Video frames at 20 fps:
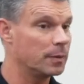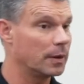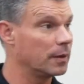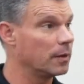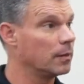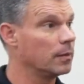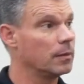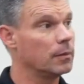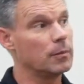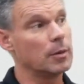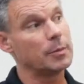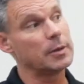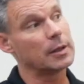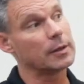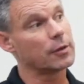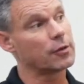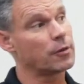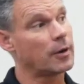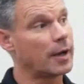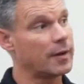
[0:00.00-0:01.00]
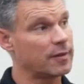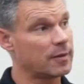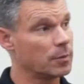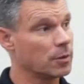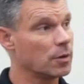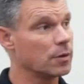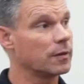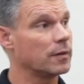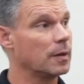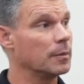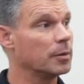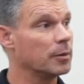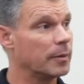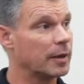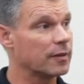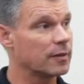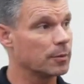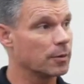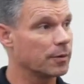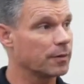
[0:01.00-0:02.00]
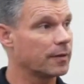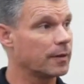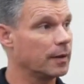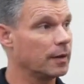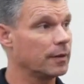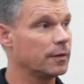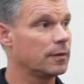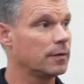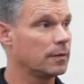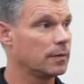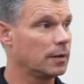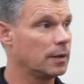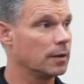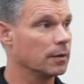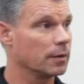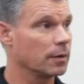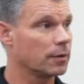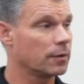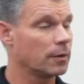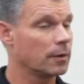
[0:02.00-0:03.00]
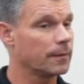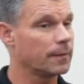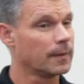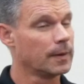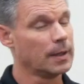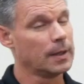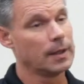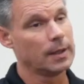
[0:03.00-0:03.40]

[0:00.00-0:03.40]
But we'll be able to try some of those, implement some of those things here in the turf,